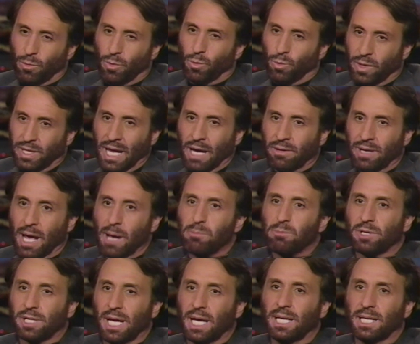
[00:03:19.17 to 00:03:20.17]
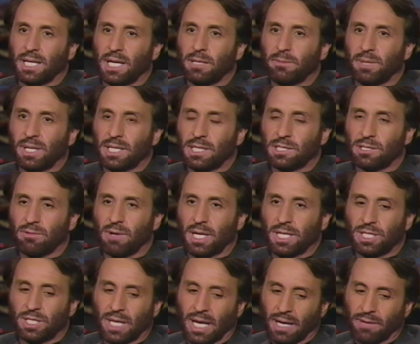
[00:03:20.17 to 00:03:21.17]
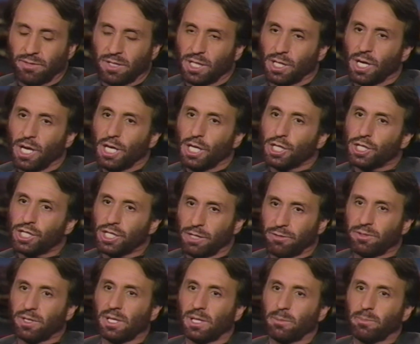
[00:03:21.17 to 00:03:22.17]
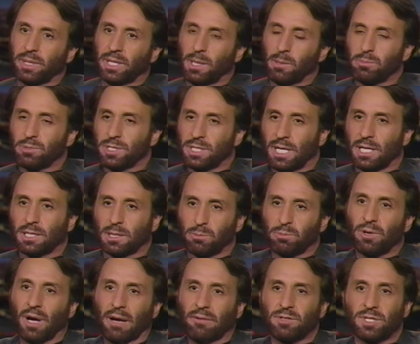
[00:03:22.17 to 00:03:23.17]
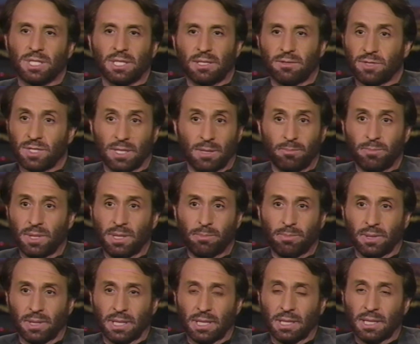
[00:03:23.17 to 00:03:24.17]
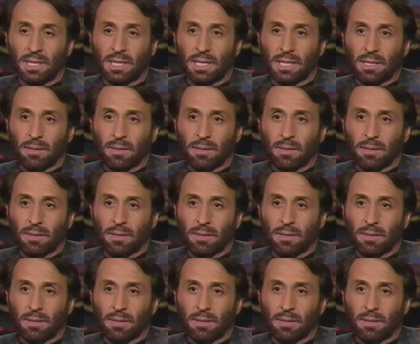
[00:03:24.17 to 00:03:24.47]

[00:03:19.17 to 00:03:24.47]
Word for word: without abrogating anybody's rights, you have to shift a little bit and protect the privacy of some people here,